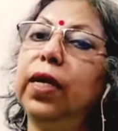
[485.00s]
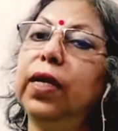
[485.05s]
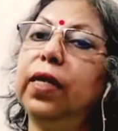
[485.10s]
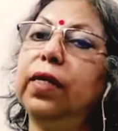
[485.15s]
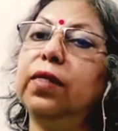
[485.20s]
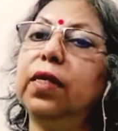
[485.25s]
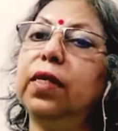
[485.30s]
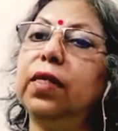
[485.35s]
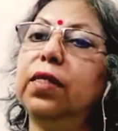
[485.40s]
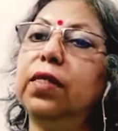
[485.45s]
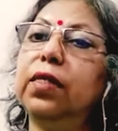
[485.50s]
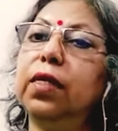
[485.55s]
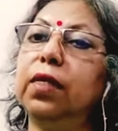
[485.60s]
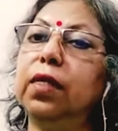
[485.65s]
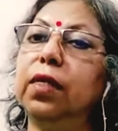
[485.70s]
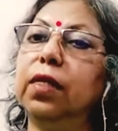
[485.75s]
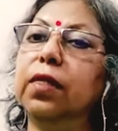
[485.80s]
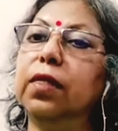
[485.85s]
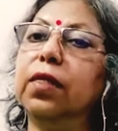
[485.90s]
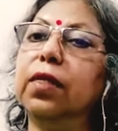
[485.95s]

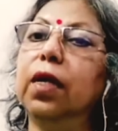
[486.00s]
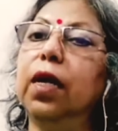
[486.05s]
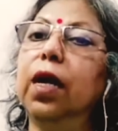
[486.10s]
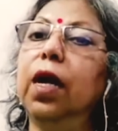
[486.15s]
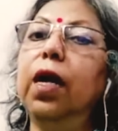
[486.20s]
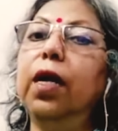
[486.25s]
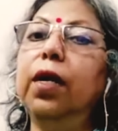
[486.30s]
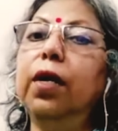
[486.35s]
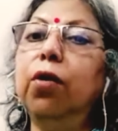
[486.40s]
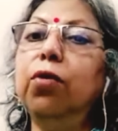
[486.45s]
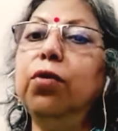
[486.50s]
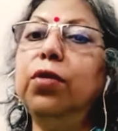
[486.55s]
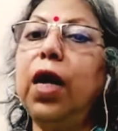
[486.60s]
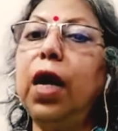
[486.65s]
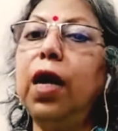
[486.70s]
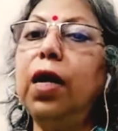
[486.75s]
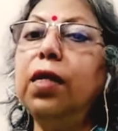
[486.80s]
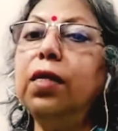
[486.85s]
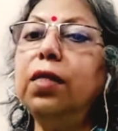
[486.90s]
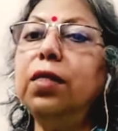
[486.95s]
existence. Now
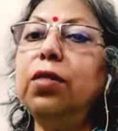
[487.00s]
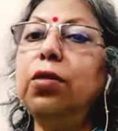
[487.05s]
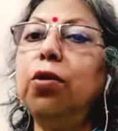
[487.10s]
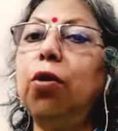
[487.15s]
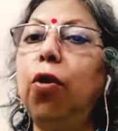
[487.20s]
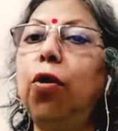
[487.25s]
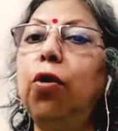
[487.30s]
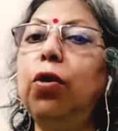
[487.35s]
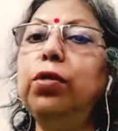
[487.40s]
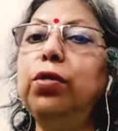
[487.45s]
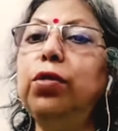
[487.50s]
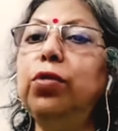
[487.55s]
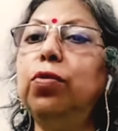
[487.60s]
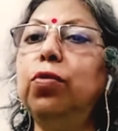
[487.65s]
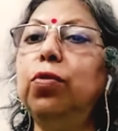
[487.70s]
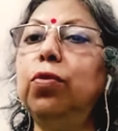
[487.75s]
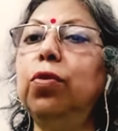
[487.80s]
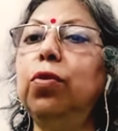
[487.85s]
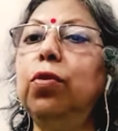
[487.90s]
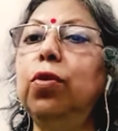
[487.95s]
dance
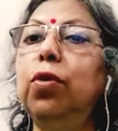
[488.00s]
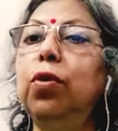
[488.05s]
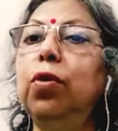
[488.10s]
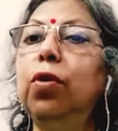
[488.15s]
also